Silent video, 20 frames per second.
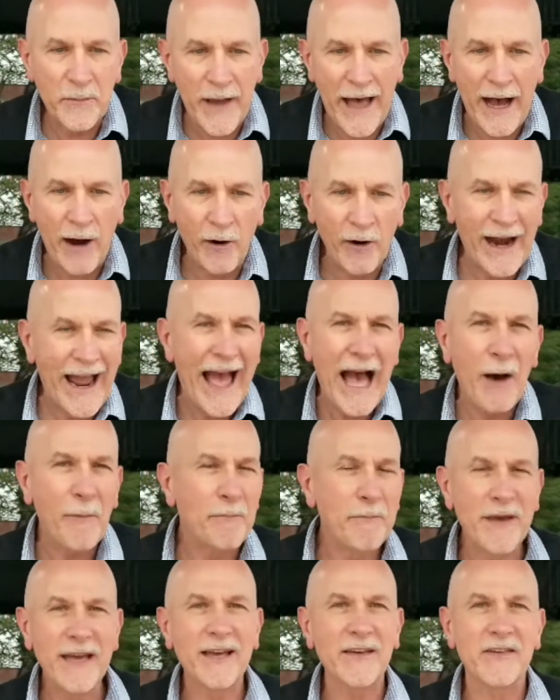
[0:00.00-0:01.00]
power, how
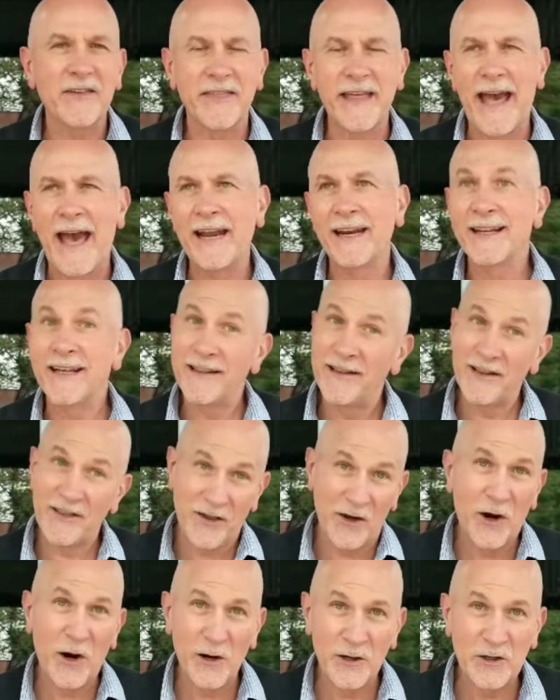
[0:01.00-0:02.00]
big is that? It's
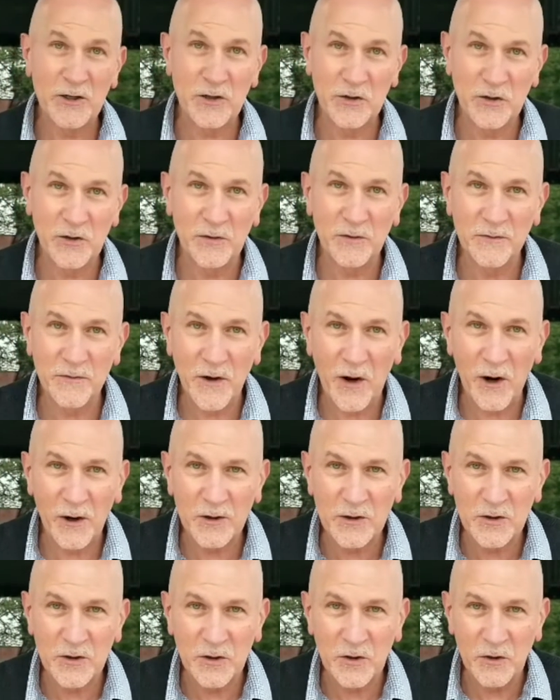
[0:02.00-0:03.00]
hard
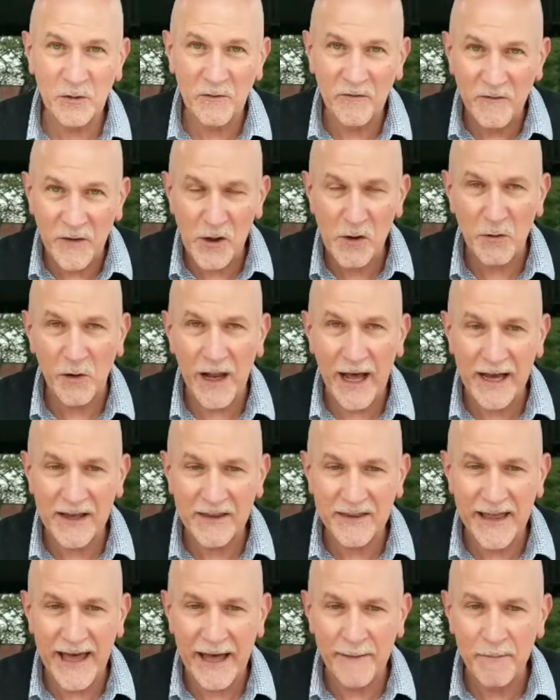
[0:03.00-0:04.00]
to visualize
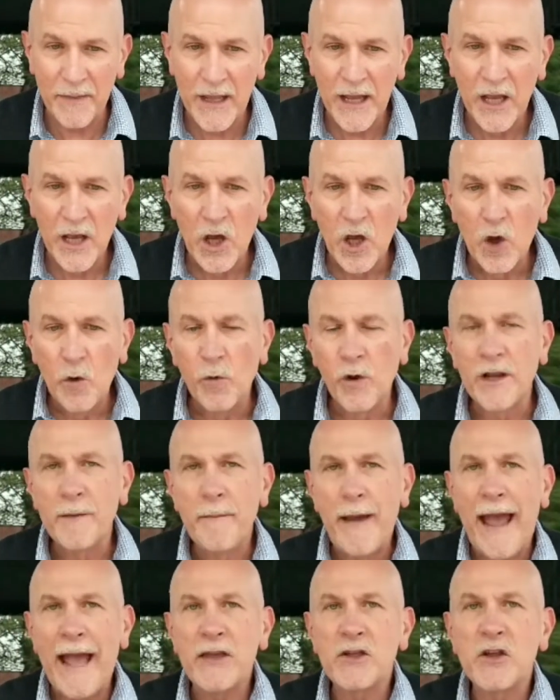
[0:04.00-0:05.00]
that. Well,
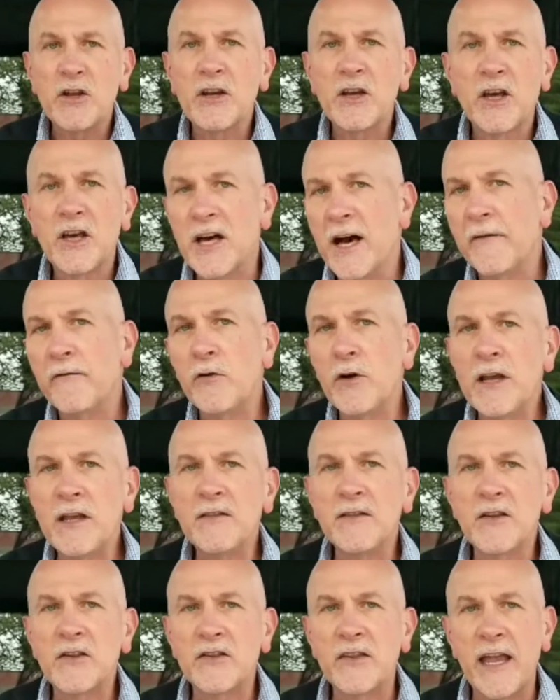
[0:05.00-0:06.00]
imagine covering
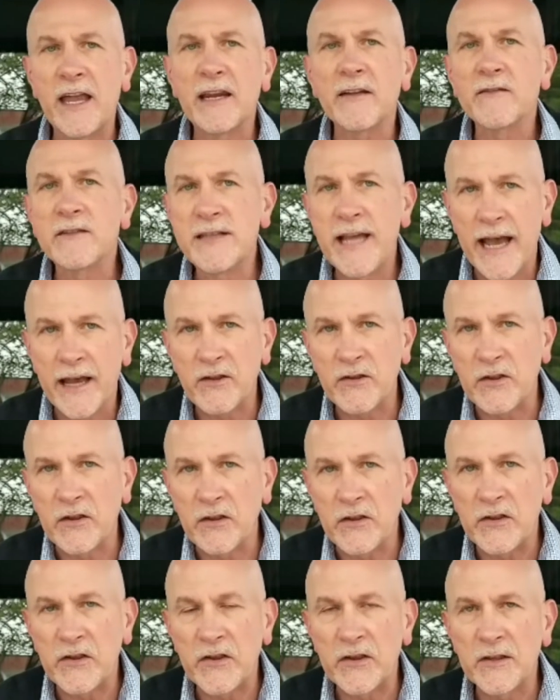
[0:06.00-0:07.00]
the state of
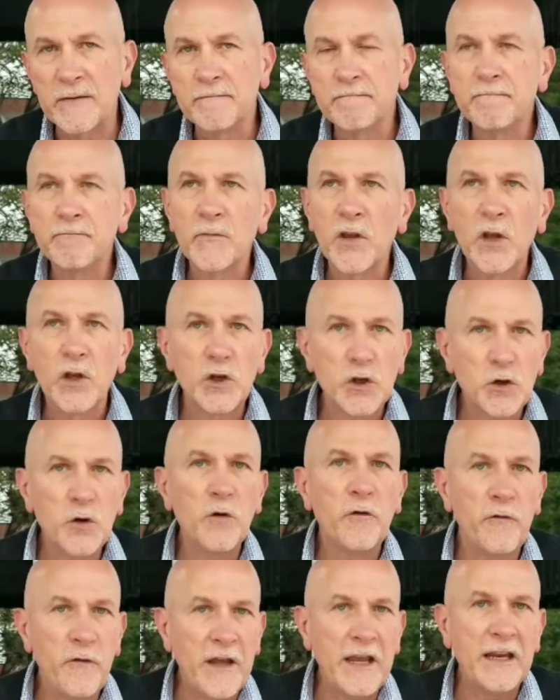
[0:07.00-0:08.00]
Texas 2
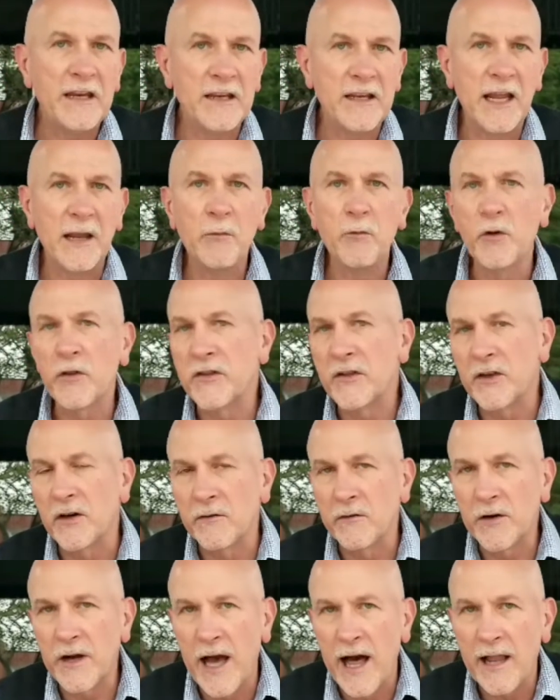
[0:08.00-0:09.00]
feet deep with
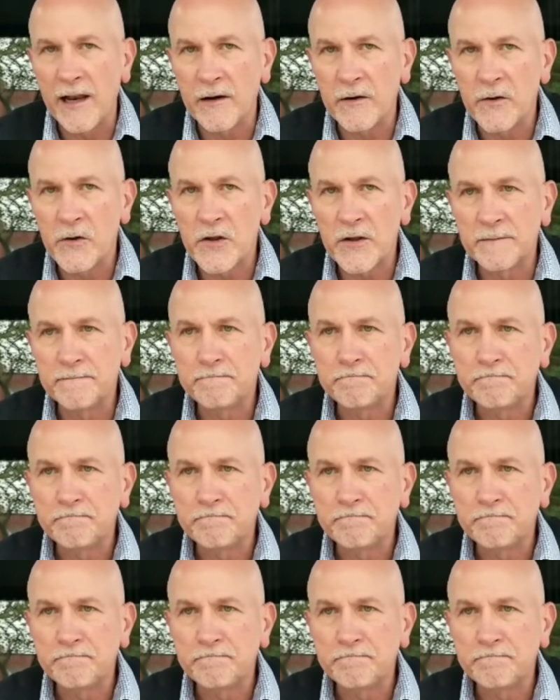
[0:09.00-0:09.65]
silver dollars,